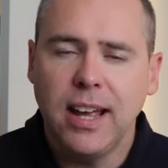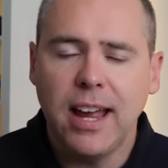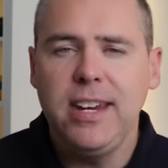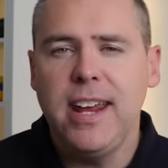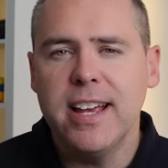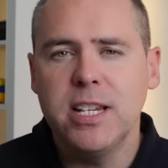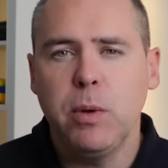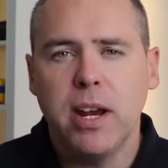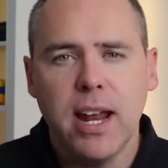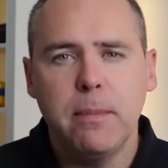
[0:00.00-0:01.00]
And yes,
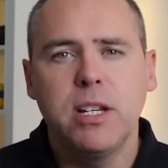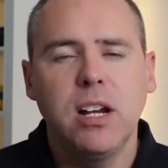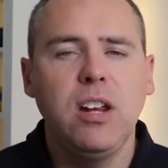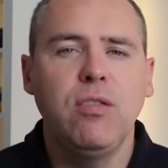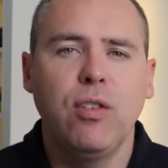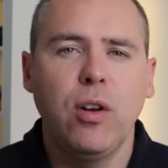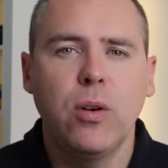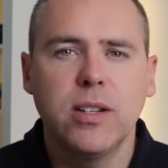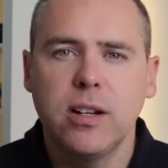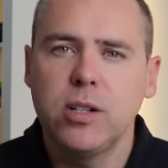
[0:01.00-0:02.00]
we can absolutely focus